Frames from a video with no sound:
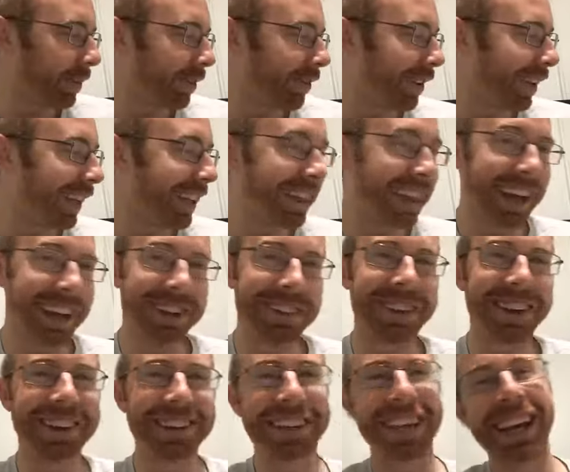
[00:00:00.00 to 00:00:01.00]
be saying that
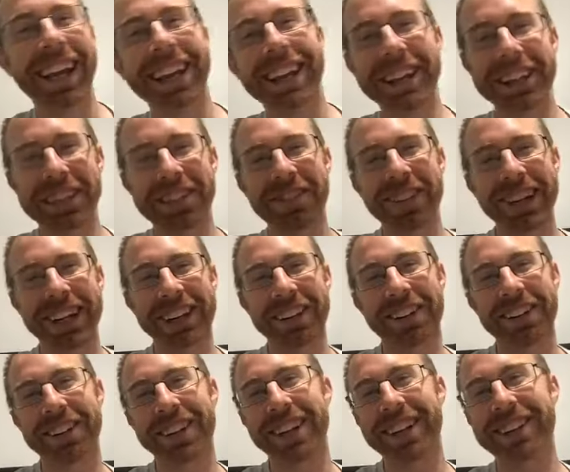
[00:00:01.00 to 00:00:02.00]
around Katie. She might
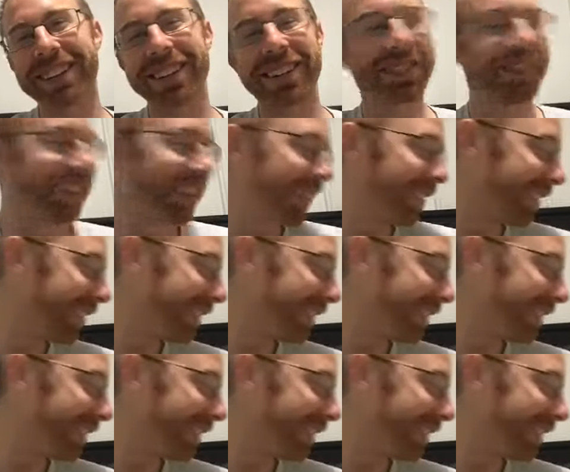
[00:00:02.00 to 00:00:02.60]
go crazy, but